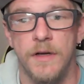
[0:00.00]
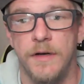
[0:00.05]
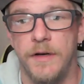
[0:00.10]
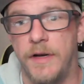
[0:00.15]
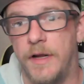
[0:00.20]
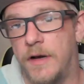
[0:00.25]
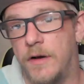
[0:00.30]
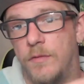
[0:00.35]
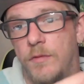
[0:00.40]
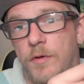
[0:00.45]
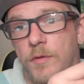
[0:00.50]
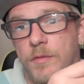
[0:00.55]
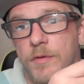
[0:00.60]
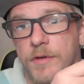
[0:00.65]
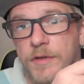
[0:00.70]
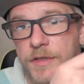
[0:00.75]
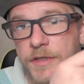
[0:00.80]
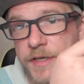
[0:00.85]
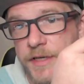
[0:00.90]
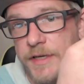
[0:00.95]
Now what we're
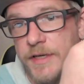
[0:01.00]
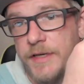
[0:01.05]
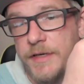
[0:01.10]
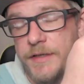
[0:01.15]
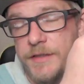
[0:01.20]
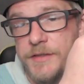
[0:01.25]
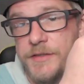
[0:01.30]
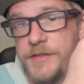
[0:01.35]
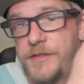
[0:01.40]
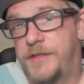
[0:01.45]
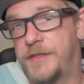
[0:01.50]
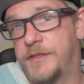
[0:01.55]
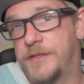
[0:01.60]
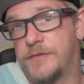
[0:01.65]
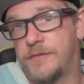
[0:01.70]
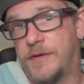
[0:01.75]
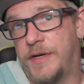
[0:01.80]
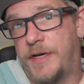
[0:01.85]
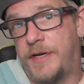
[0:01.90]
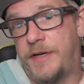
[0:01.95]
looking at is this
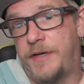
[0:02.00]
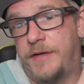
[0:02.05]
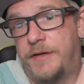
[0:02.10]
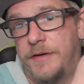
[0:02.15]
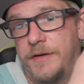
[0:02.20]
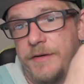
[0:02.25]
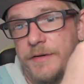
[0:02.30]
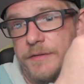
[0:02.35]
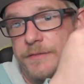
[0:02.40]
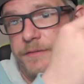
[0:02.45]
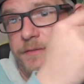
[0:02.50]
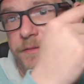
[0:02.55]
right here,